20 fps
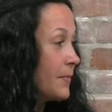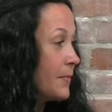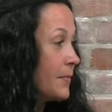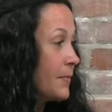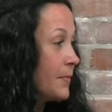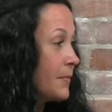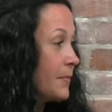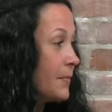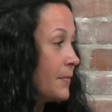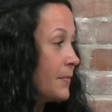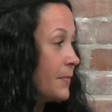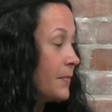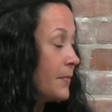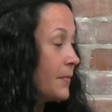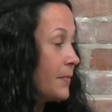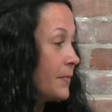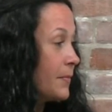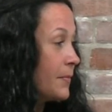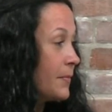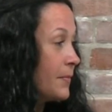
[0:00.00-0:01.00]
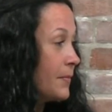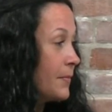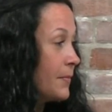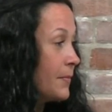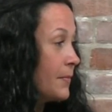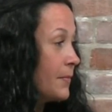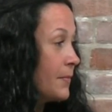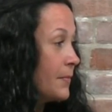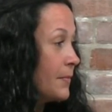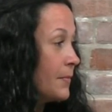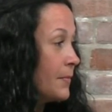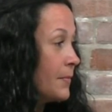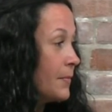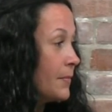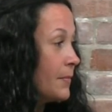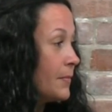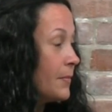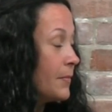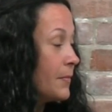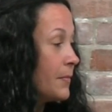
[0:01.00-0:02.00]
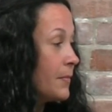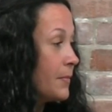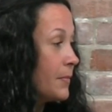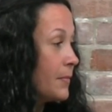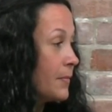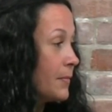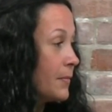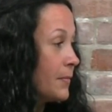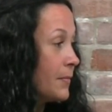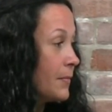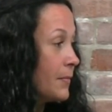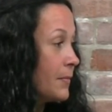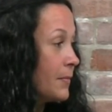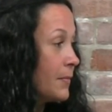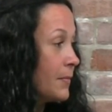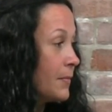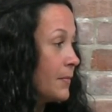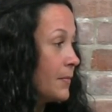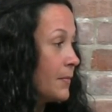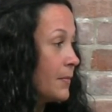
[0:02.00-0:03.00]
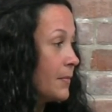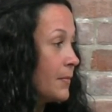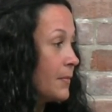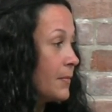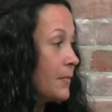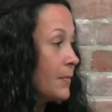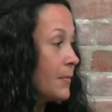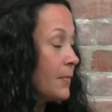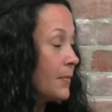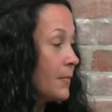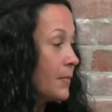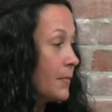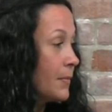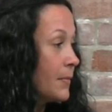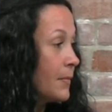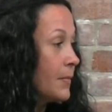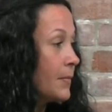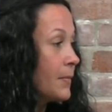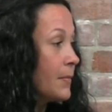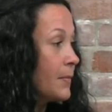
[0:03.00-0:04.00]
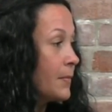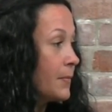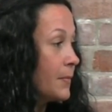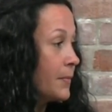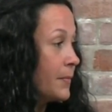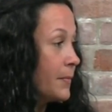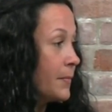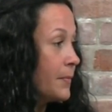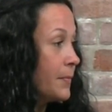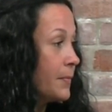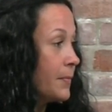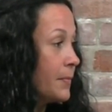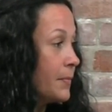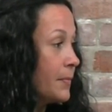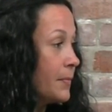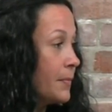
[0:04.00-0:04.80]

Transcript: (not speaking)